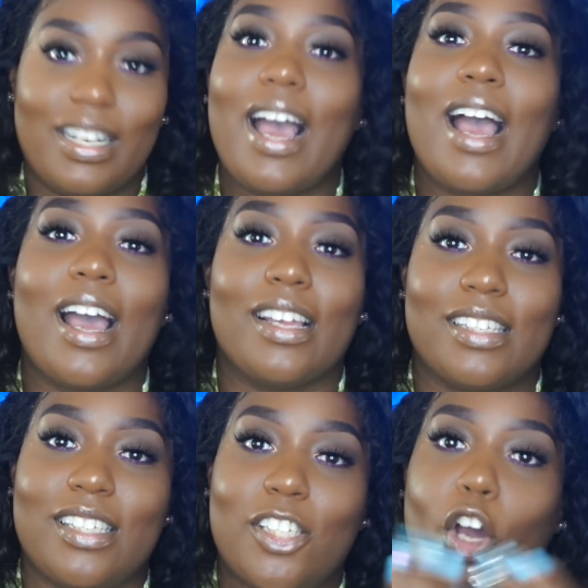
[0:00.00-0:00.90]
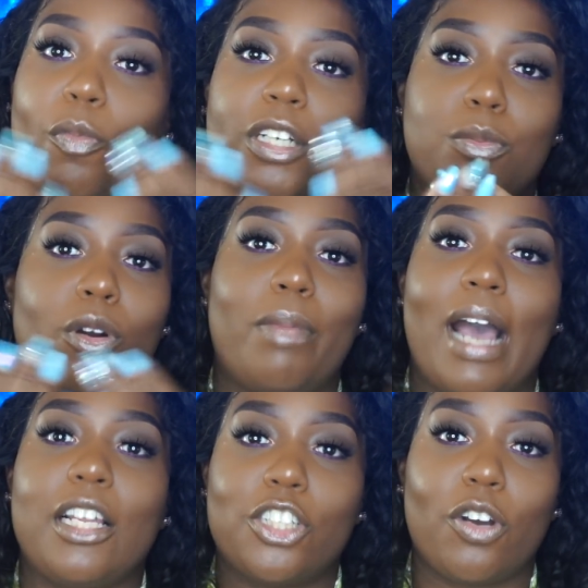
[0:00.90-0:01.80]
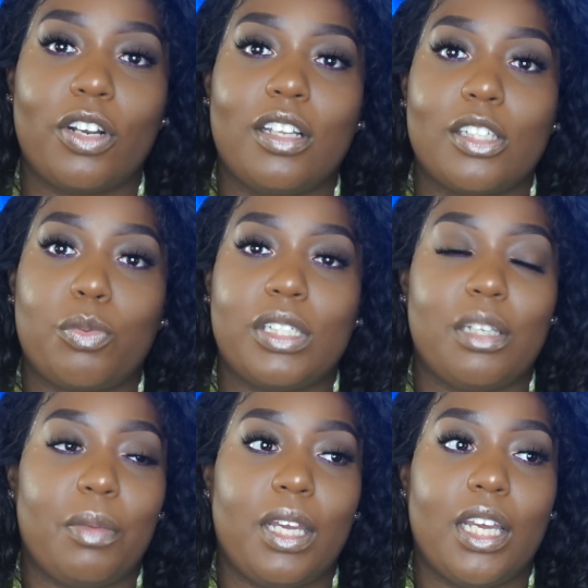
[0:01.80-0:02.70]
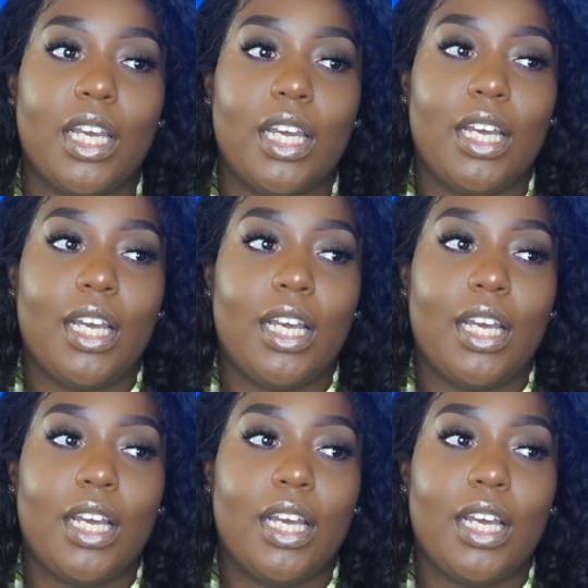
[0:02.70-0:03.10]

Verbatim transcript: not. It's so much more body shown in this one to me.